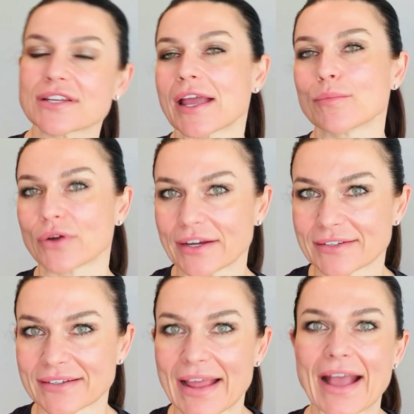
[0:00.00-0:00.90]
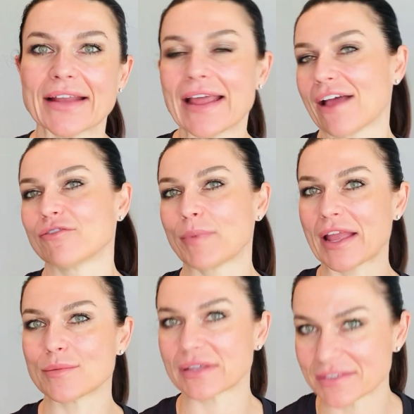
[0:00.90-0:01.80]
to get pregnant and have
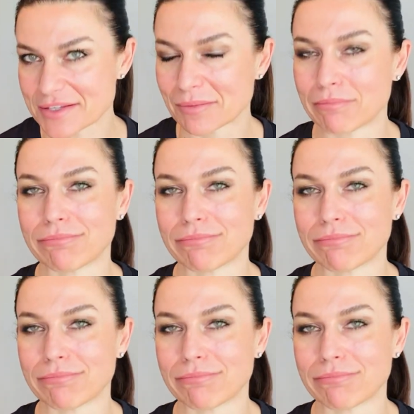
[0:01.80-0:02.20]
babies.